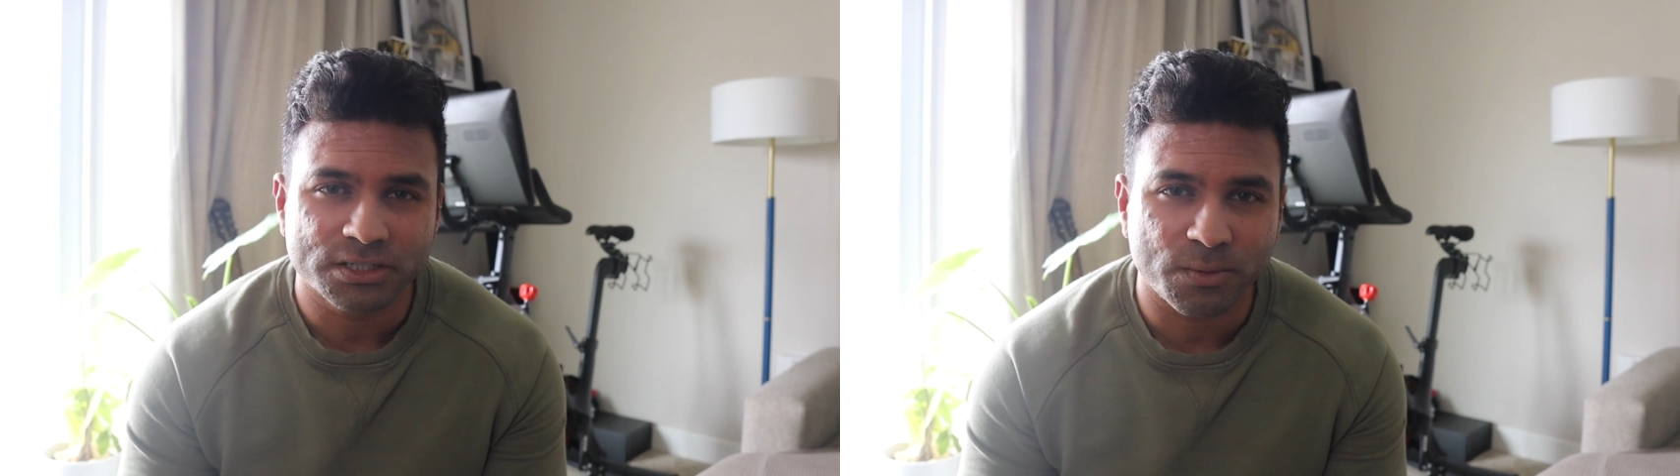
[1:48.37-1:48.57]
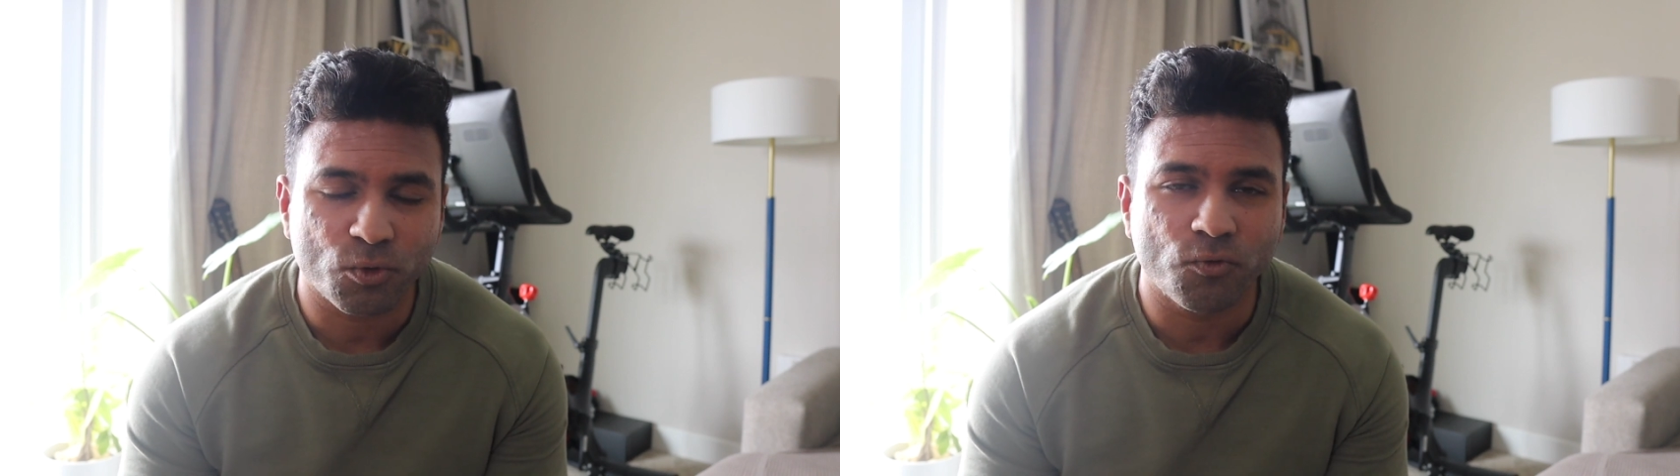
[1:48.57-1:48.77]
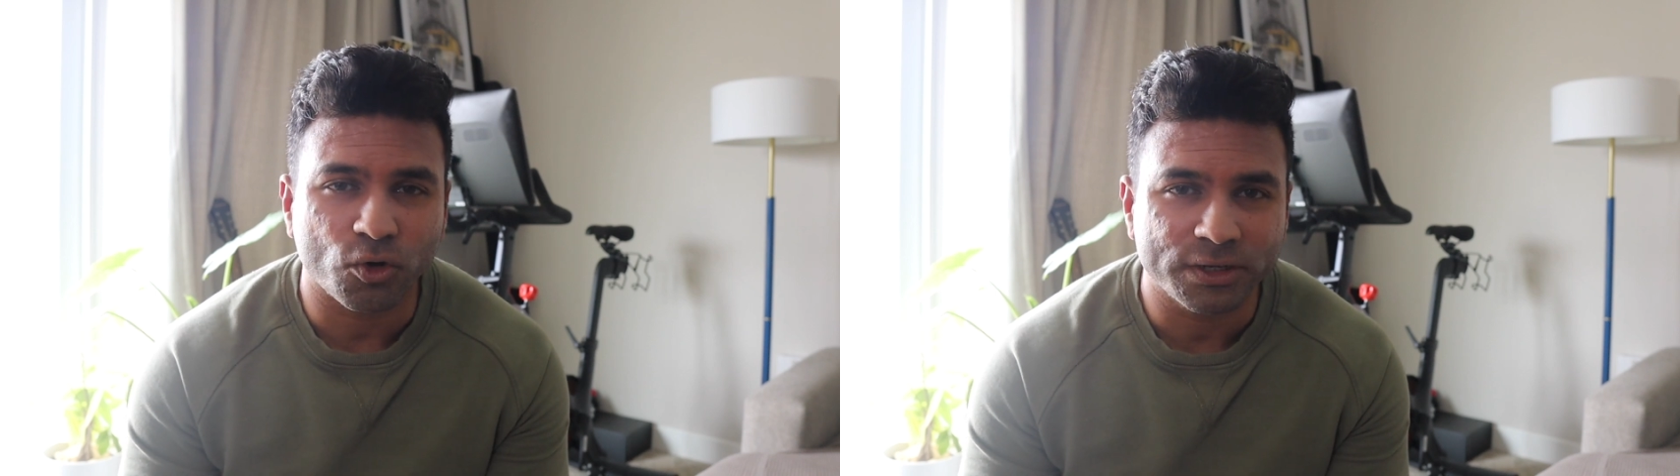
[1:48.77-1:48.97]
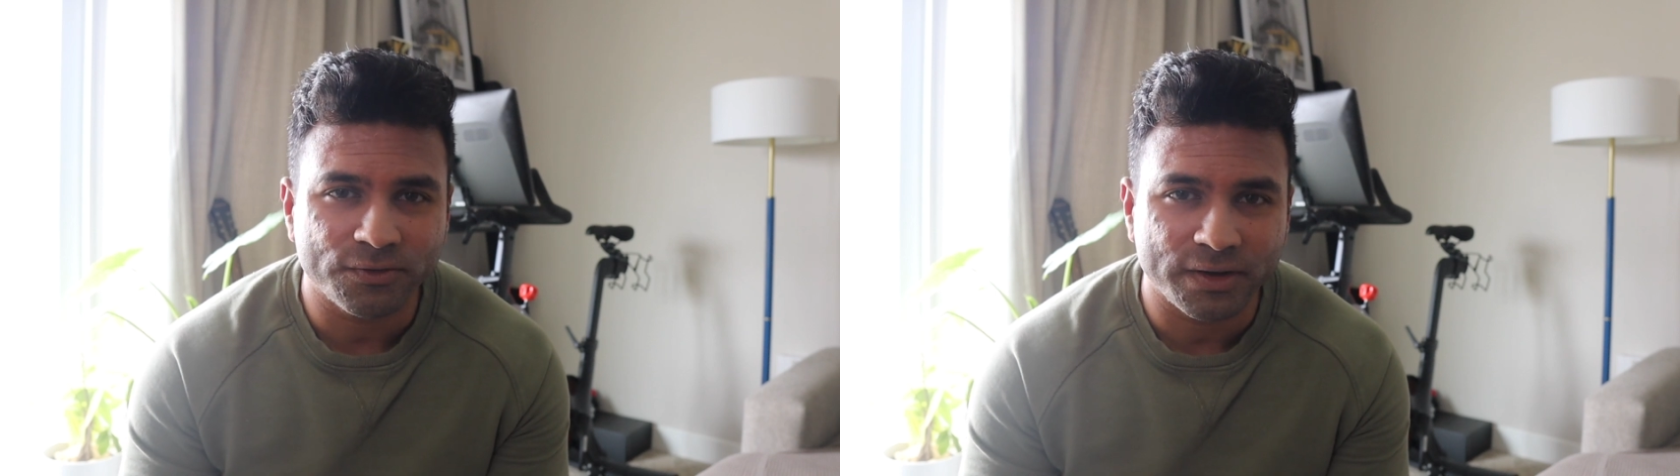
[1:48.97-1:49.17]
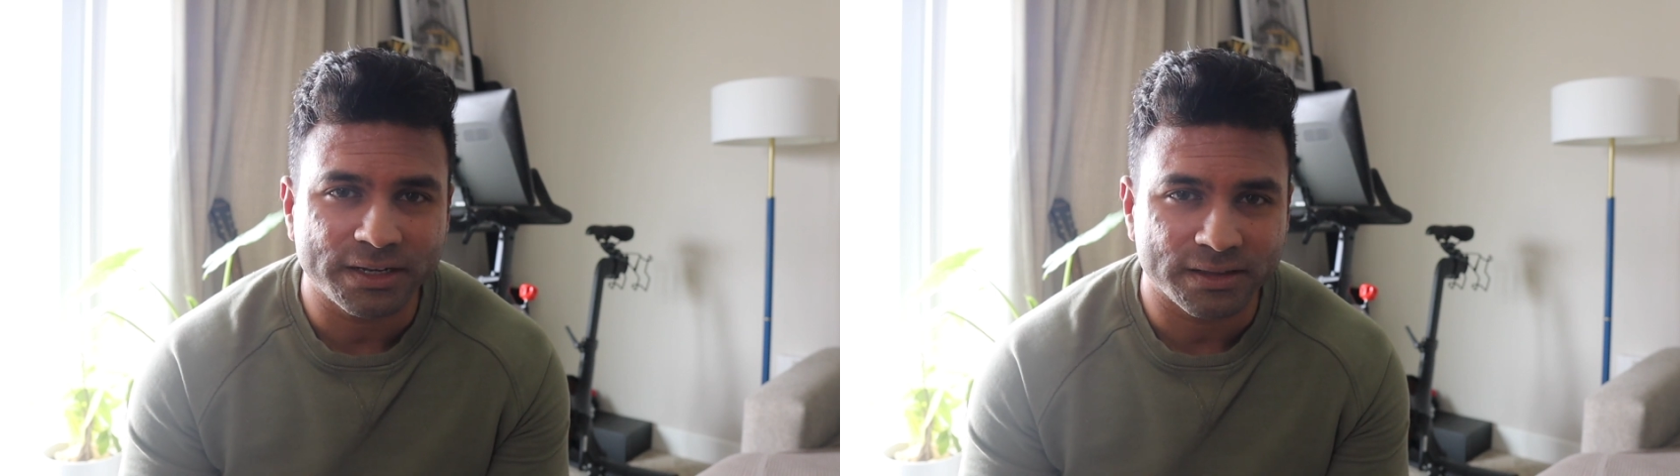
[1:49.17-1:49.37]
about 40
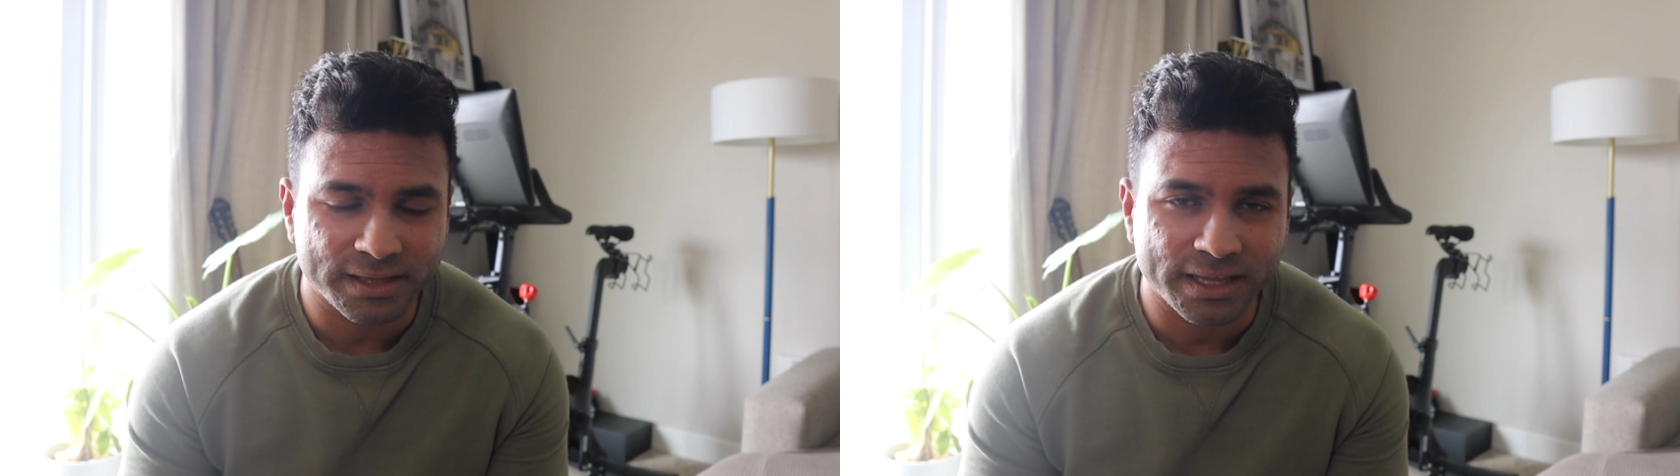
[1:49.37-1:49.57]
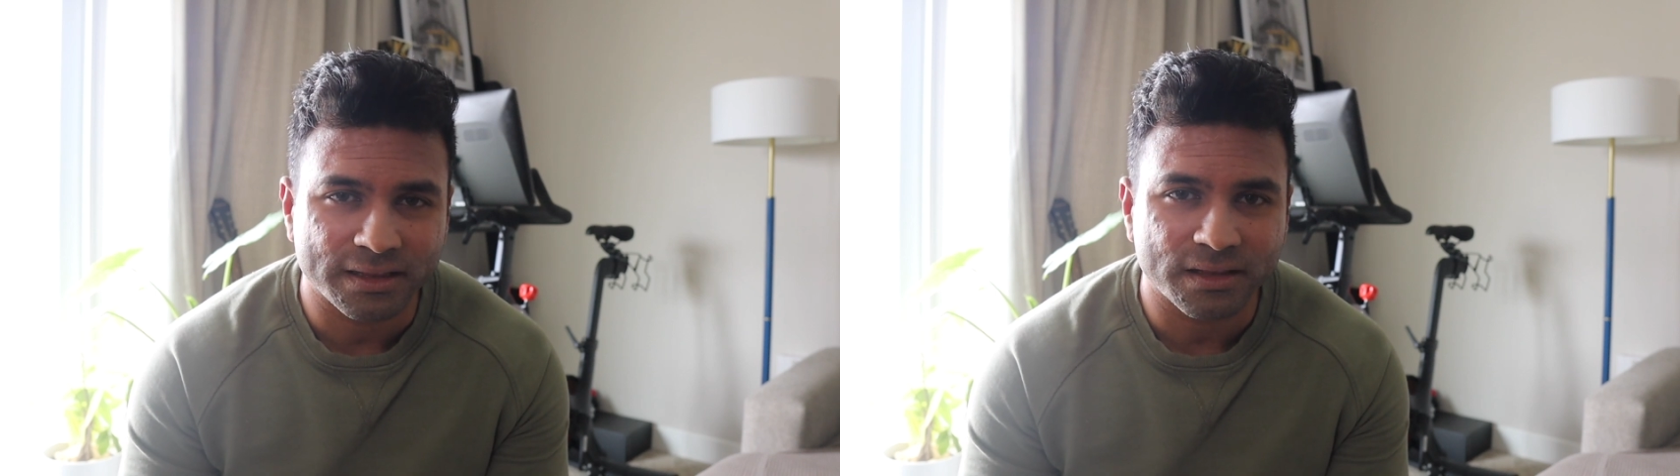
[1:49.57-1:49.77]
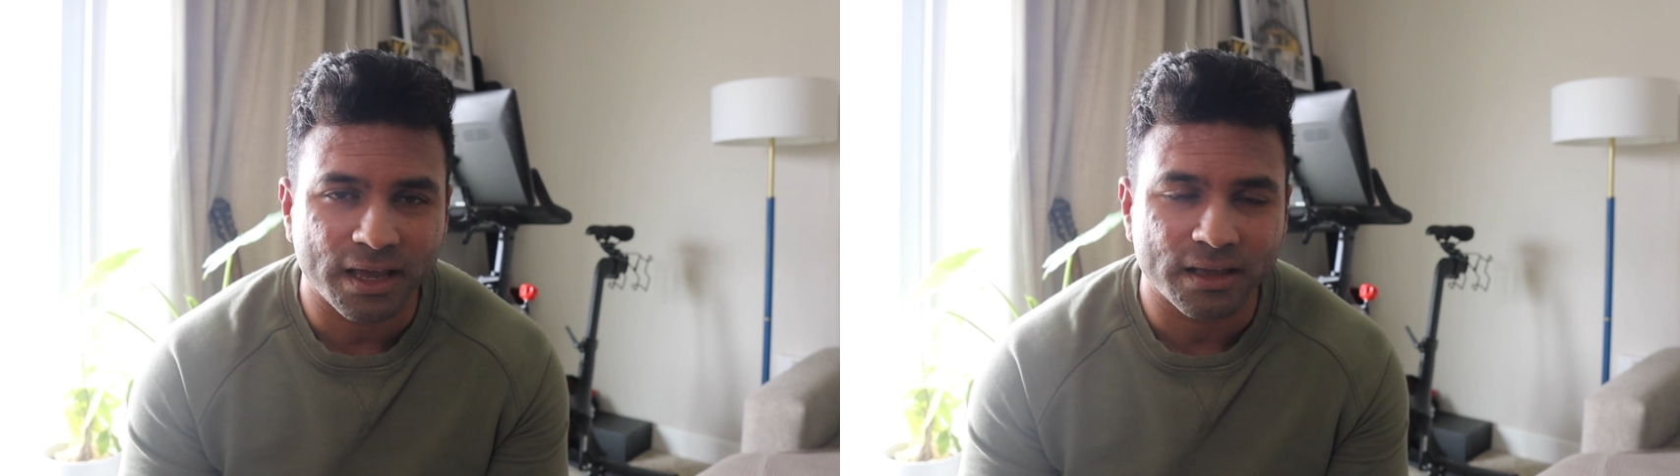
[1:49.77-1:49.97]
feet in length,